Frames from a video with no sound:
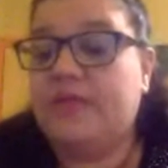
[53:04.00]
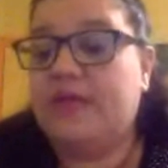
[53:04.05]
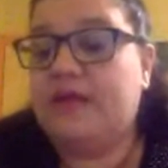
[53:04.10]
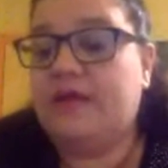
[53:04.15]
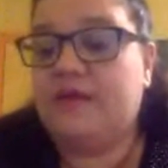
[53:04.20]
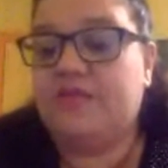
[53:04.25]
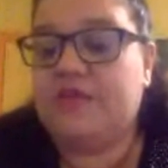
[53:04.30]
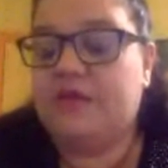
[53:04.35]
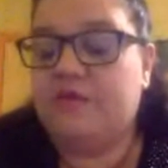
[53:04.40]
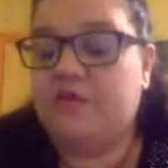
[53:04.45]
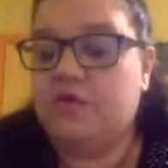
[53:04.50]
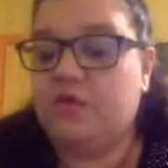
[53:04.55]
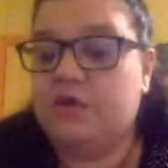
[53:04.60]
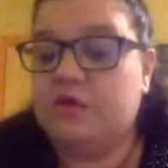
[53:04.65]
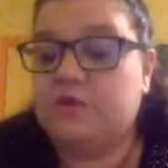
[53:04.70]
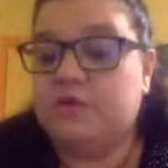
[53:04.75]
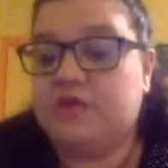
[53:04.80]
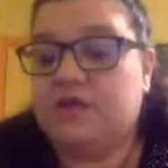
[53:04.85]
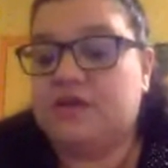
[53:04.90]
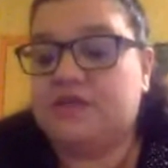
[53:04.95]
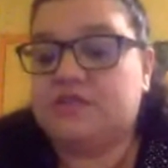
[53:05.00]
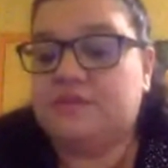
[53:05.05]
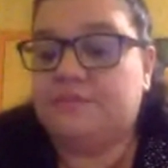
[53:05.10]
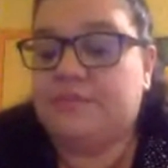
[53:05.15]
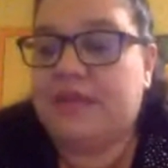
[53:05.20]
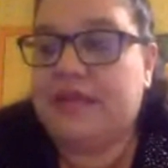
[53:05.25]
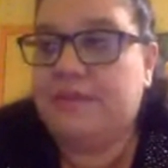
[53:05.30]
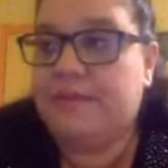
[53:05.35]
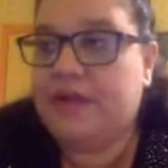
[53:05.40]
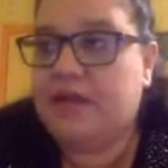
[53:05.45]
they're annoyed with us
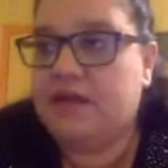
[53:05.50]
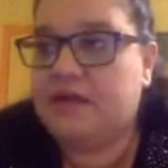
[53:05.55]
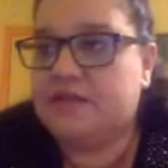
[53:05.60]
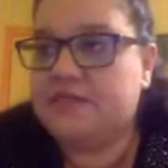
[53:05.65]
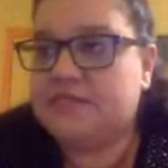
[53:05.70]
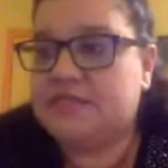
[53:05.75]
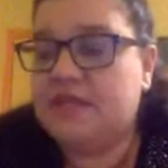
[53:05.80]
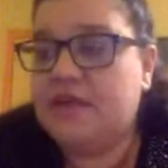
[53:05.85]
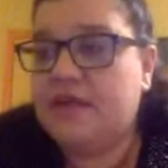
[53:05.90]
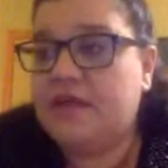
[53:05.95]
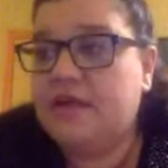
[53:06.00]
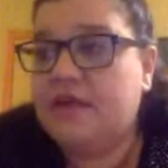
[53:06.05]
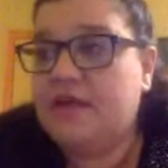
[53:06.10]
and blaming us,